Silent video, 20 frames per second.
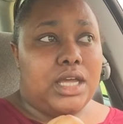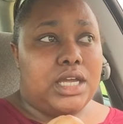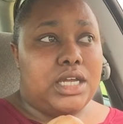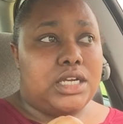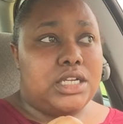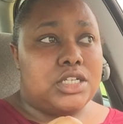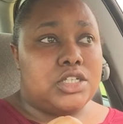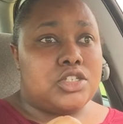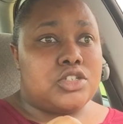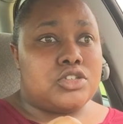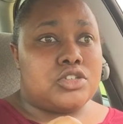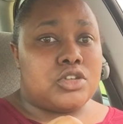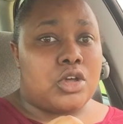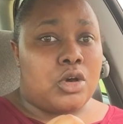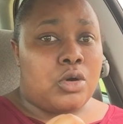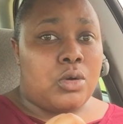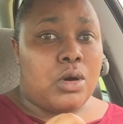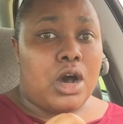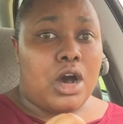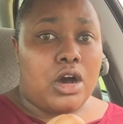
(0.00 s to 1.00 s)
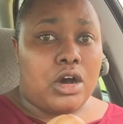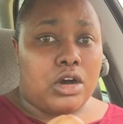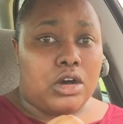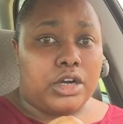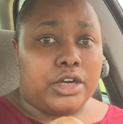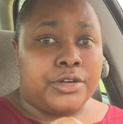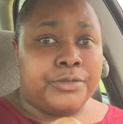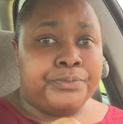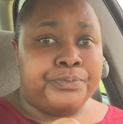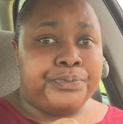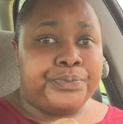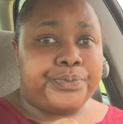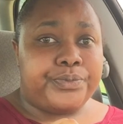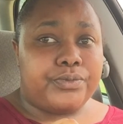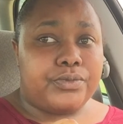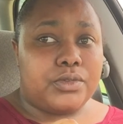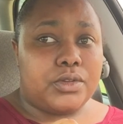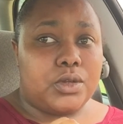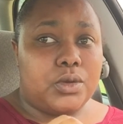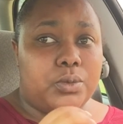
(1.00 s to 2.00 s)
it is so hard
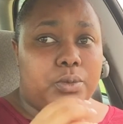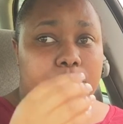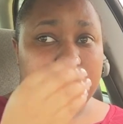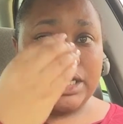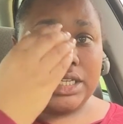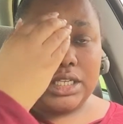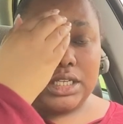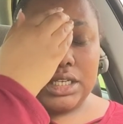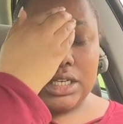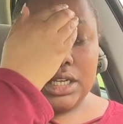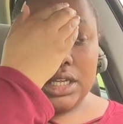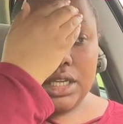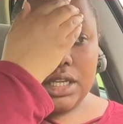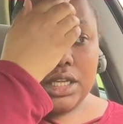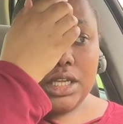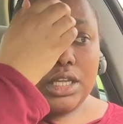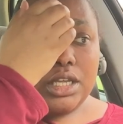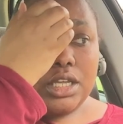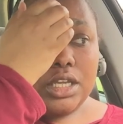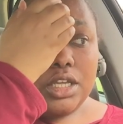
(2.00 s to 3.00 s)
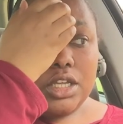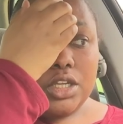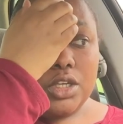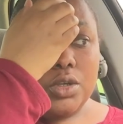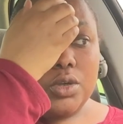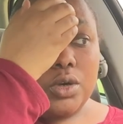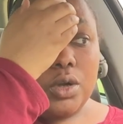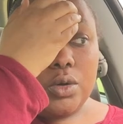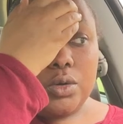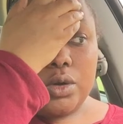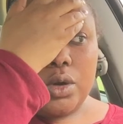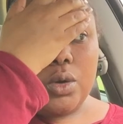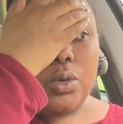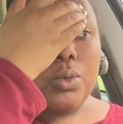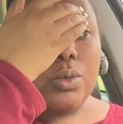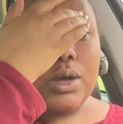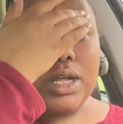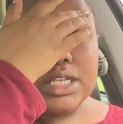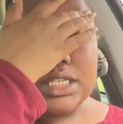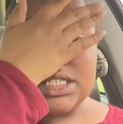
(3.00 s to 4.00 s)
when you don't know
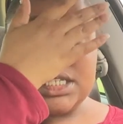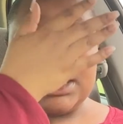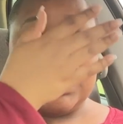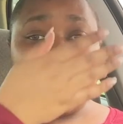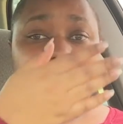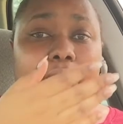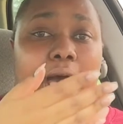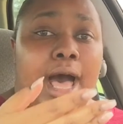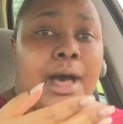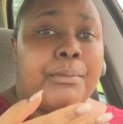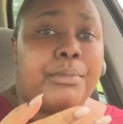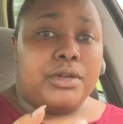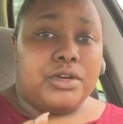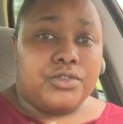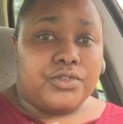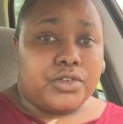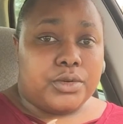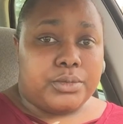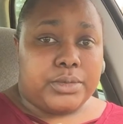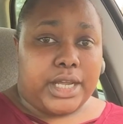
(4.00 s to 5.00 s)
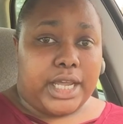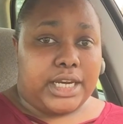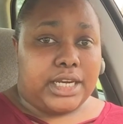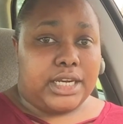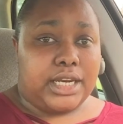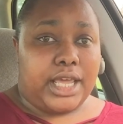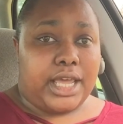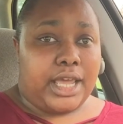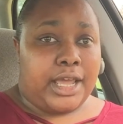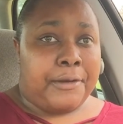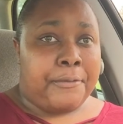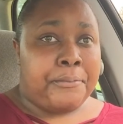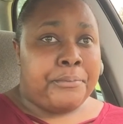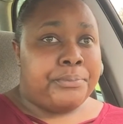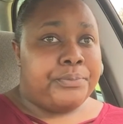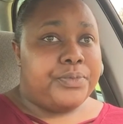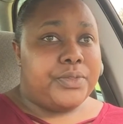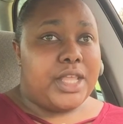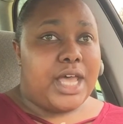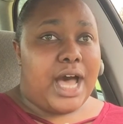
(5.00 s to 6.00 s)
what's gonna happen from day to day.
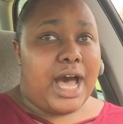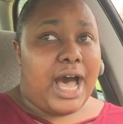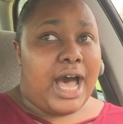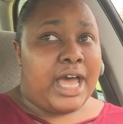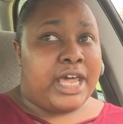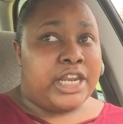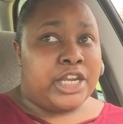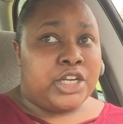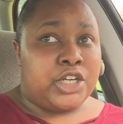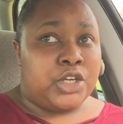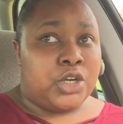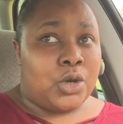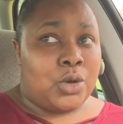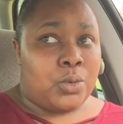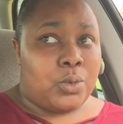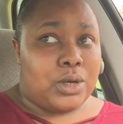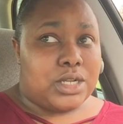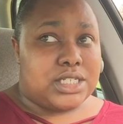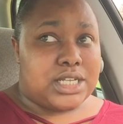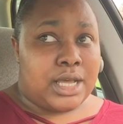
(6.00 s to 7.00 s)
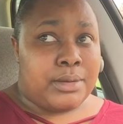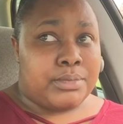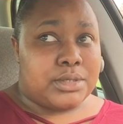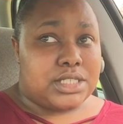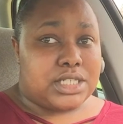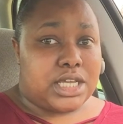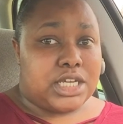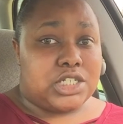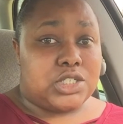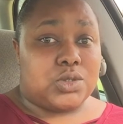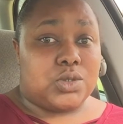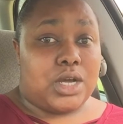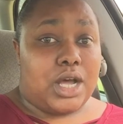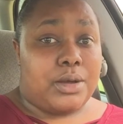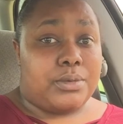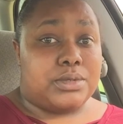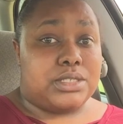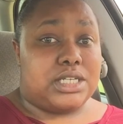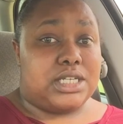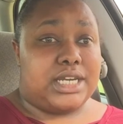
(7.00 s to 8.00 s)
I didn't know what type of schedule
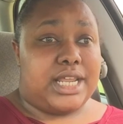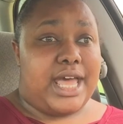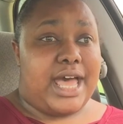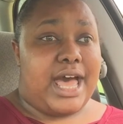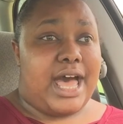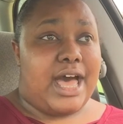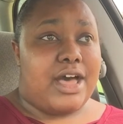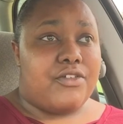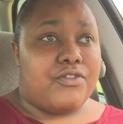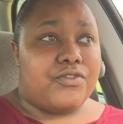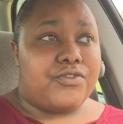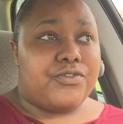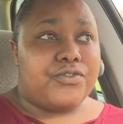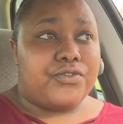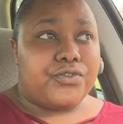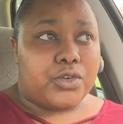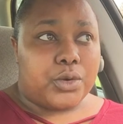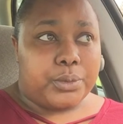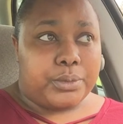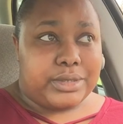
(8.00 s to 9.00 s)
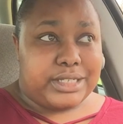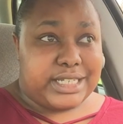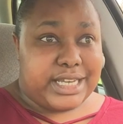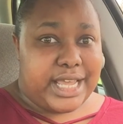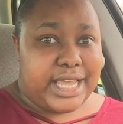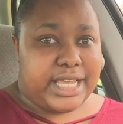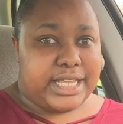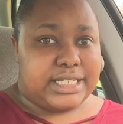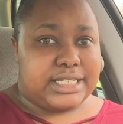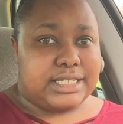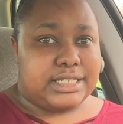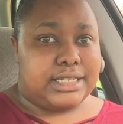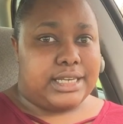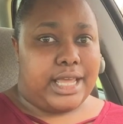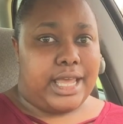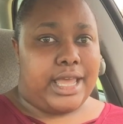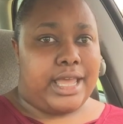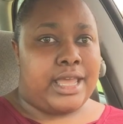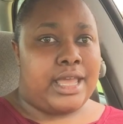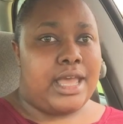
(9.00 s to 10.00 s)
I was gonna have from day to
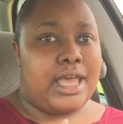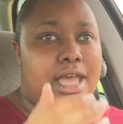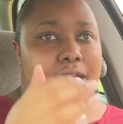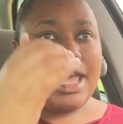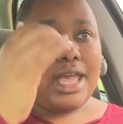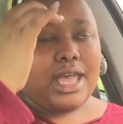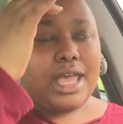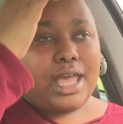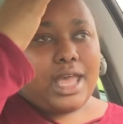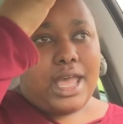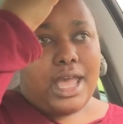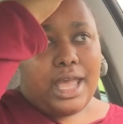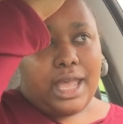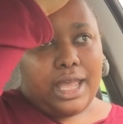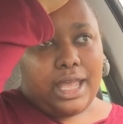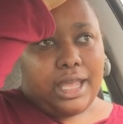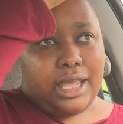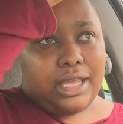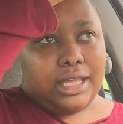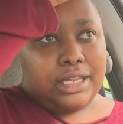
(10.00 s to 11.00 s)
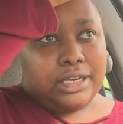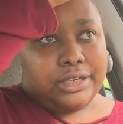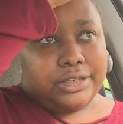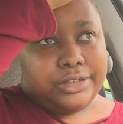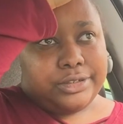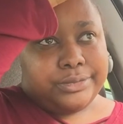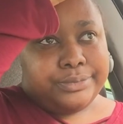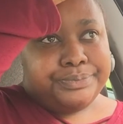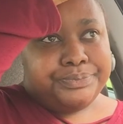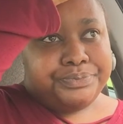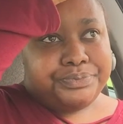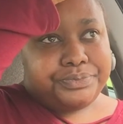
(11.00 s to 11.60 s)
day, and